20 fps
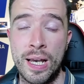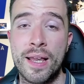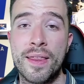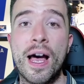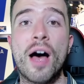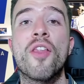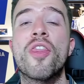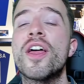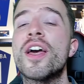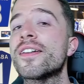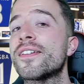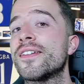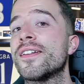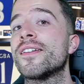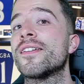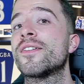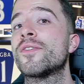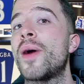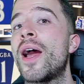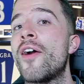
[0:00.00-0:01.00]
Now, this
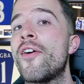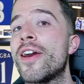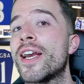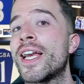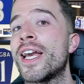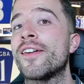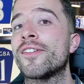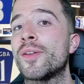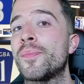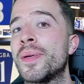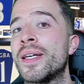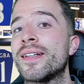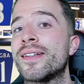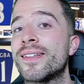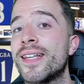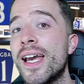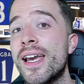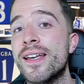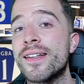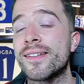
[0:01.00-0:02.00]
is where it gets a bit
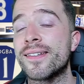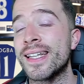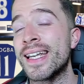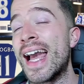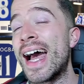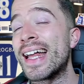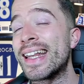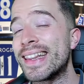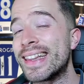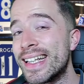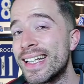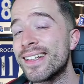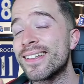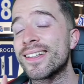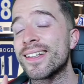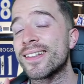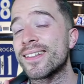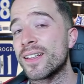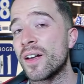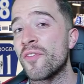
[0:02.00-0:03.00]
tasty. And this
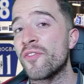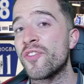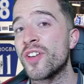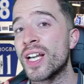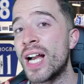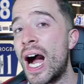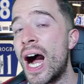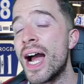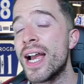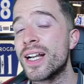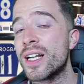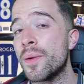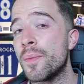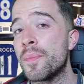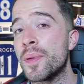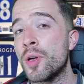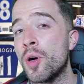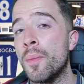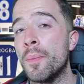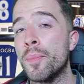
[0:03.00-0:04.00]
is something I can
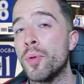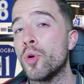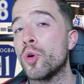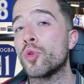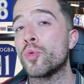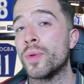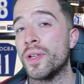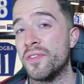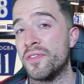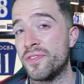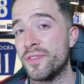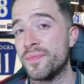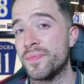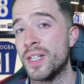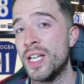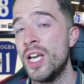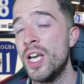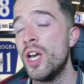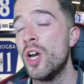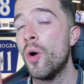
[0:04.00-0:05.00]
be on board with.
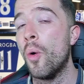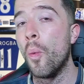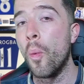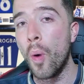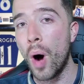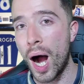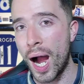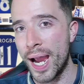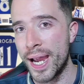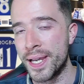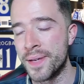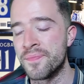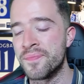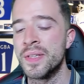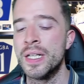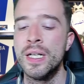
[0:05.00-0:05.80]
Why?